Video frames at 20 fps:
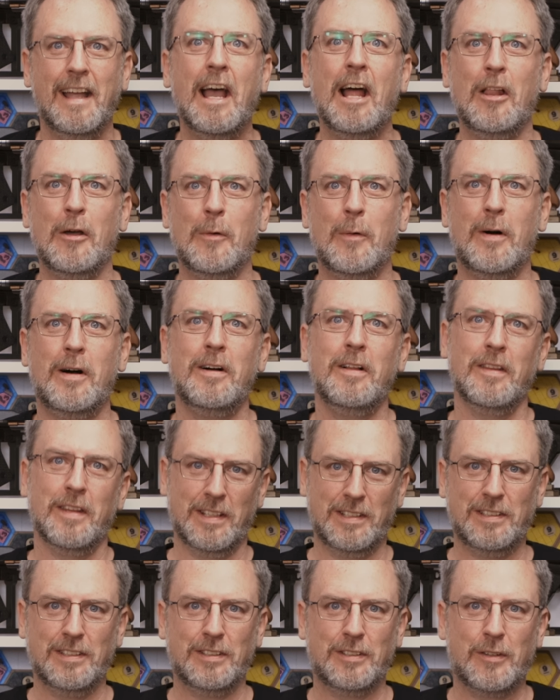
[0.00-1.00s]
Hello all,
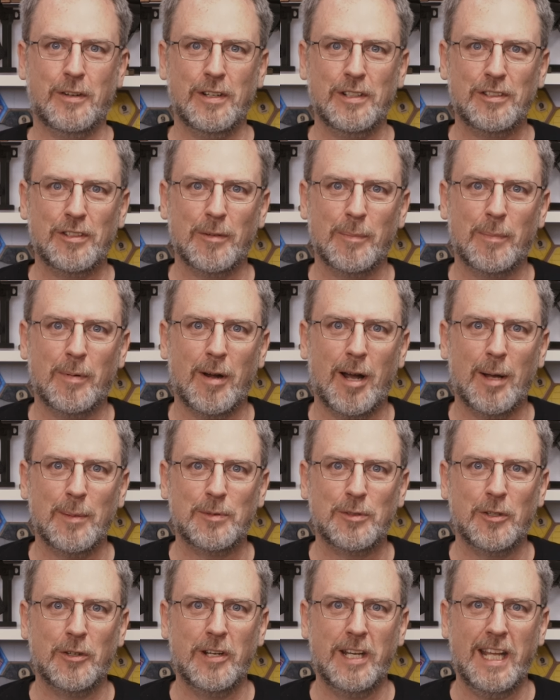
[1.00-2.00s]
this is Chris from
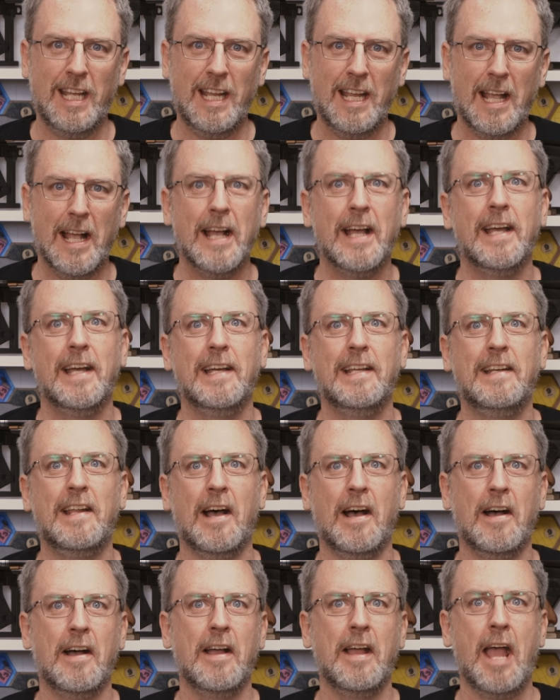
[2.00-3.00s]
Props3D and
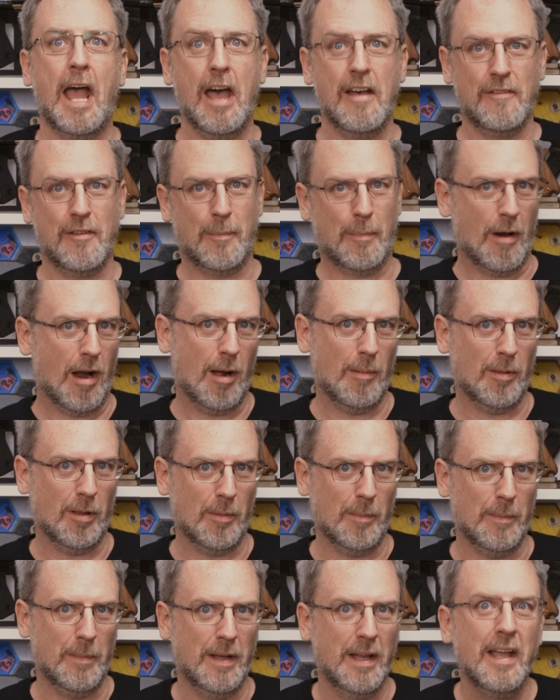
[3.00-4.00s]
I have a
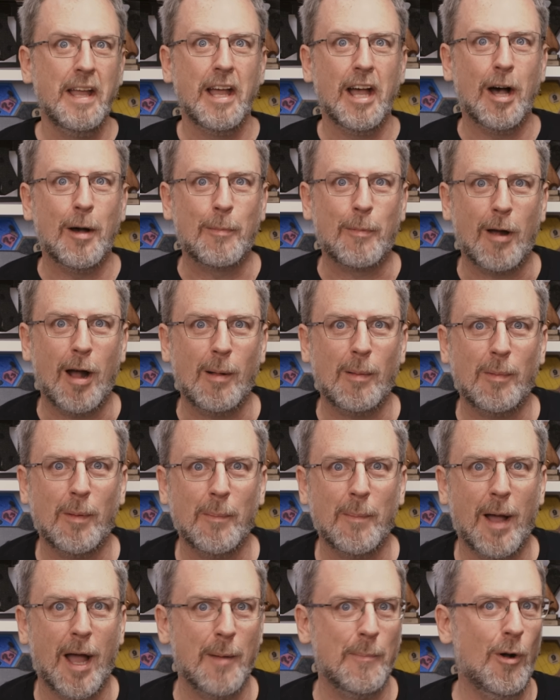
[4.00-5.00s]
problem. A
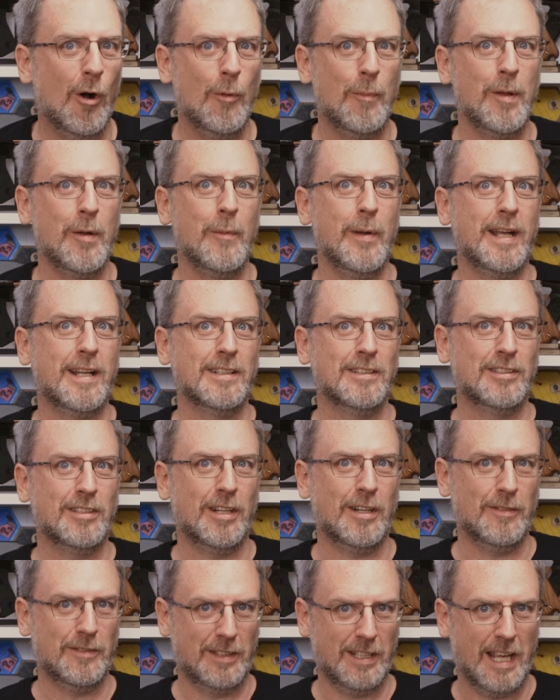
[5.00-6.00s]
problem I'm hoping we can
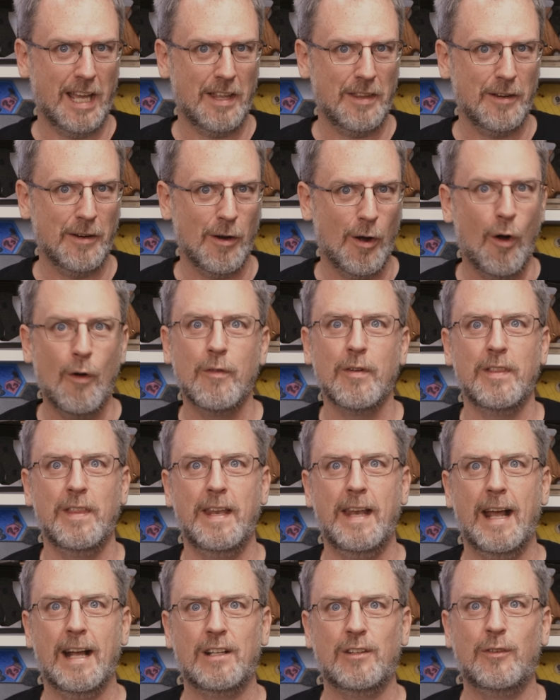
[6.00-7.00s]
solve together over the
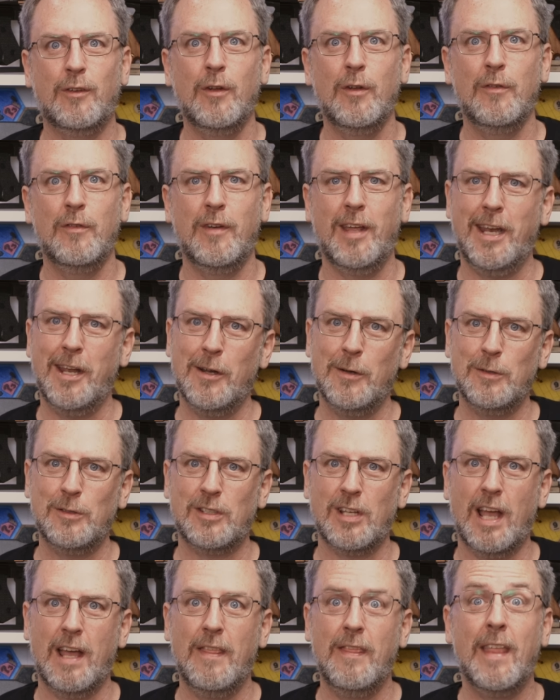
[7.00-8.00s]
next few
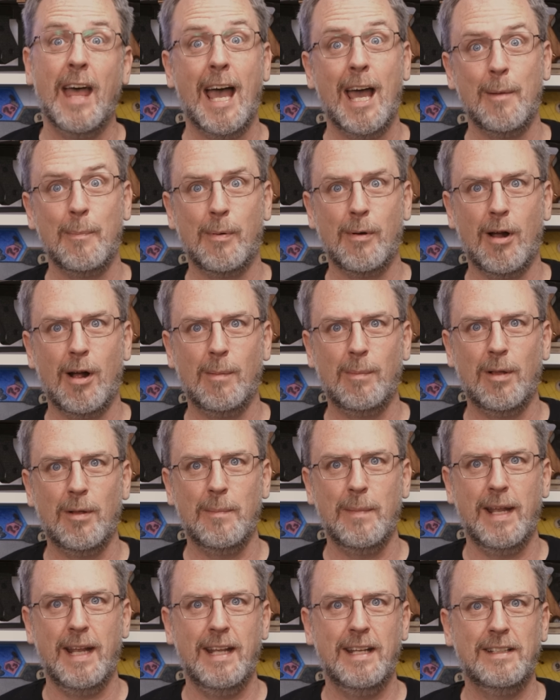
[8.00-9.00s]
videos, and that
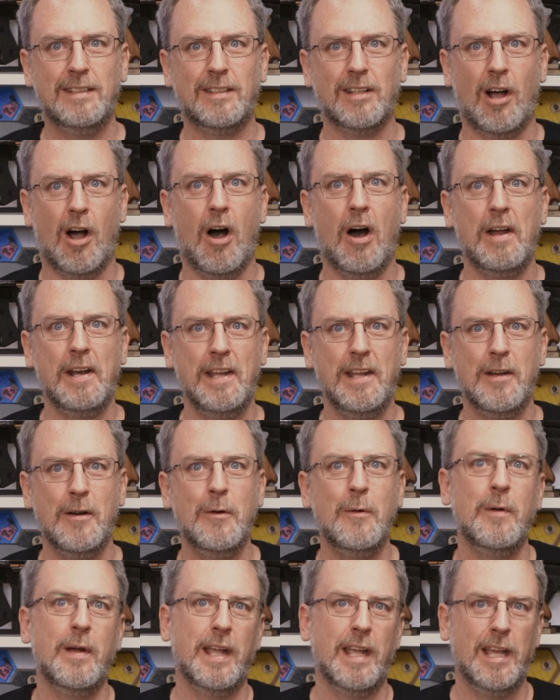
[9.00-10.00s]
problem is
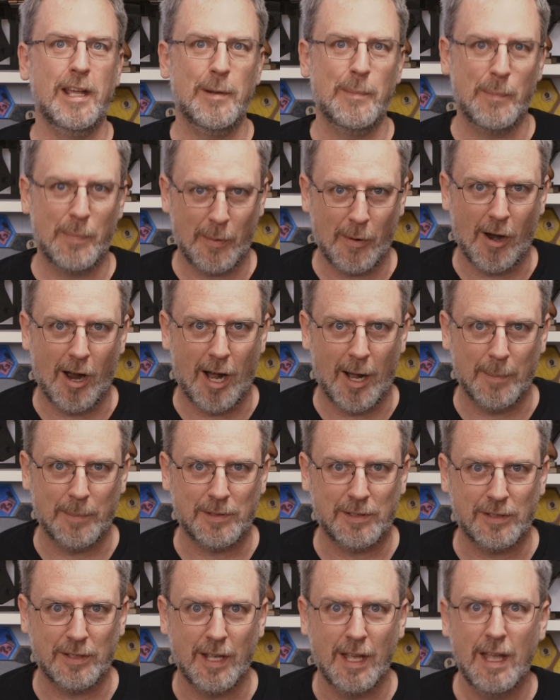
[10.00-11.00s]
audio in
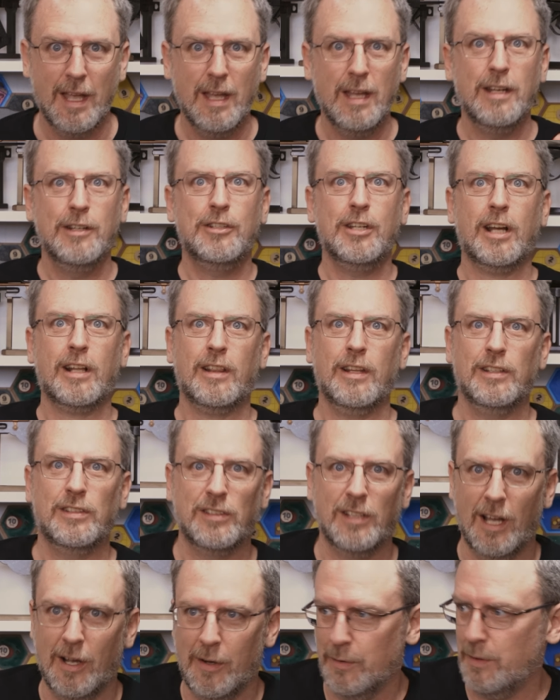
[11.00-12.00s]
props. Check
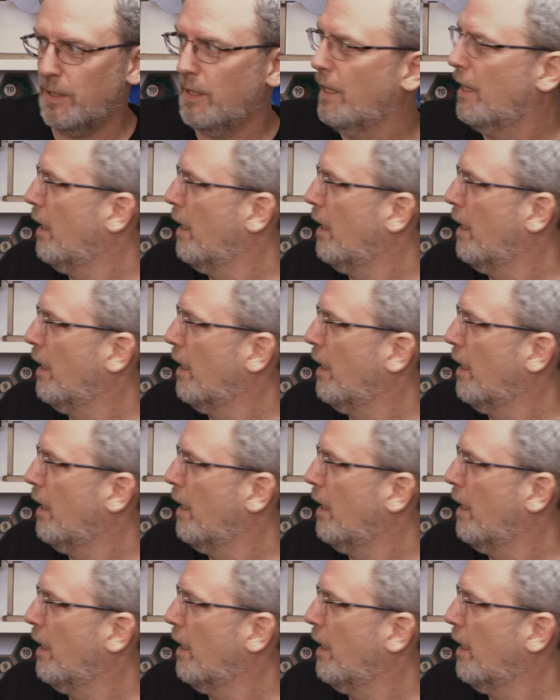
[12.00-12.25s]
this out.